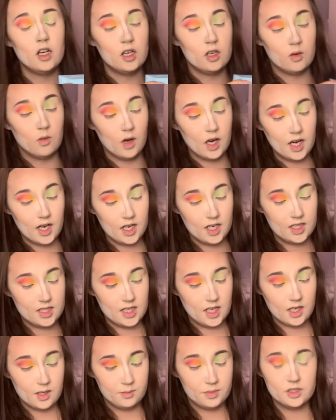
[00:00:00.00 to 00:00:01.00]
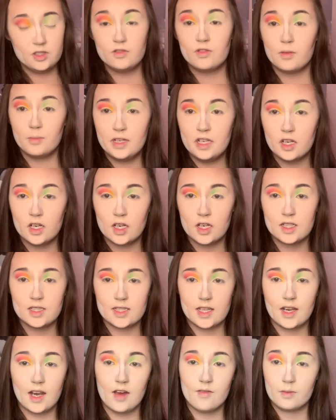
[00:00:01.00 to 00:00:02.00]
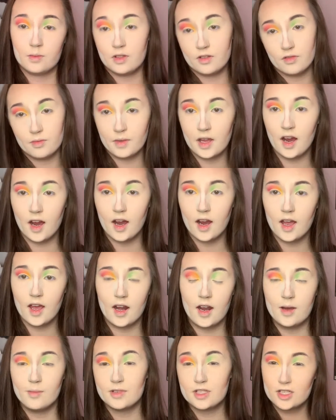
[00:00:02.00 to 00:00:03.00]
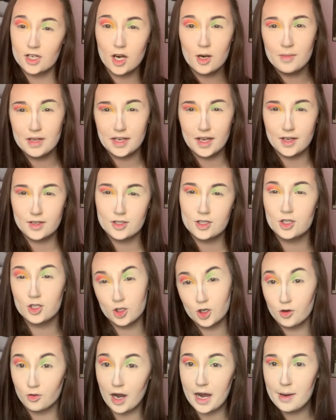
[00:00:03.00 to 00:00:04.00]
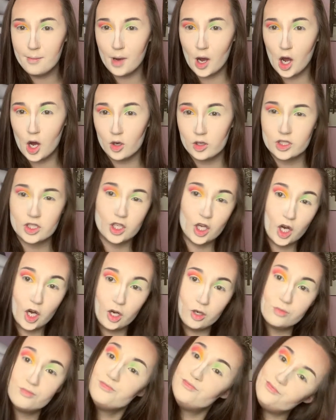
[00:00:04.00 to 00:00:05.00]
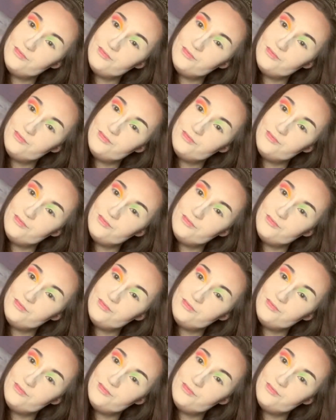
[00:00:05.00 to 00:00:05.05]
we're gonna take a blue from here because they didn't have a blue from there, and I'm determined not to do a rainbow, so